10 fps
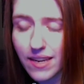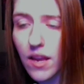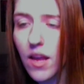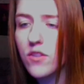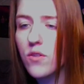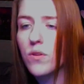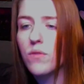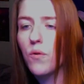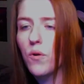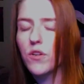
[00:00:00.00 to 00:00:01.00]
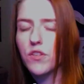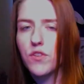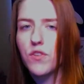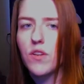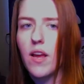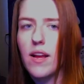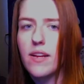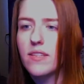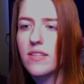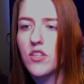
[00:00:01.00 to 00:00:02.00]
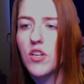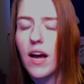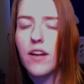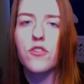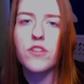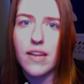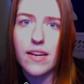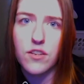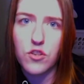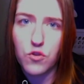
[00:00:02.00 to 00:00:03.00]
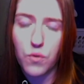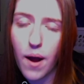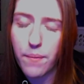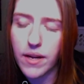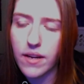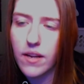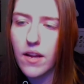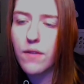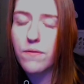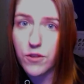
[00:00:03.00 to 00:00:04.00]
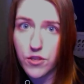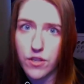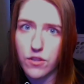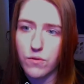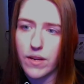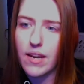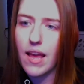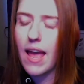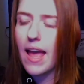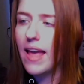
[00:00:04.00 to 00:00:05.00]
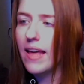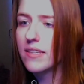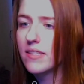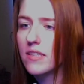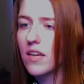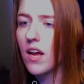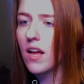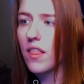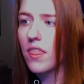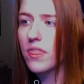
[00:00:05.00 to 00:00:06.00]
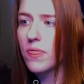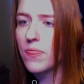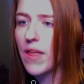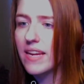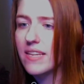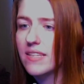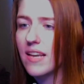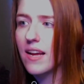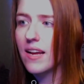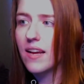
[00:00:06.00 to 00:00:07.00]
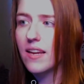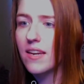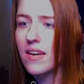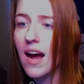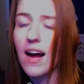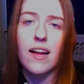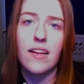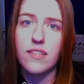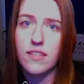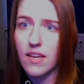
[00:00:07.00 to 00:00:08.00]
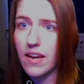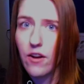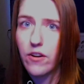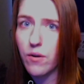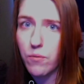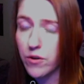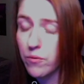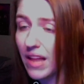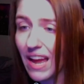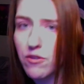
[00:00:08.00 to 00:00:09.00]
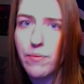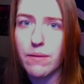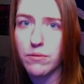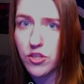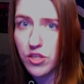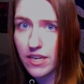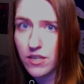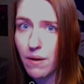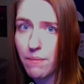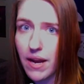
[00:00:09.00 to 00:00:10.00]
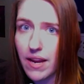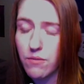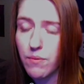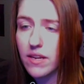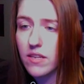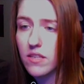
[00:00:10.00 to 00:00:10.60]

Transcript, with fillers: So divorce is such an understated trauma for children, and that is not an area where you will ever be able to change my mind, because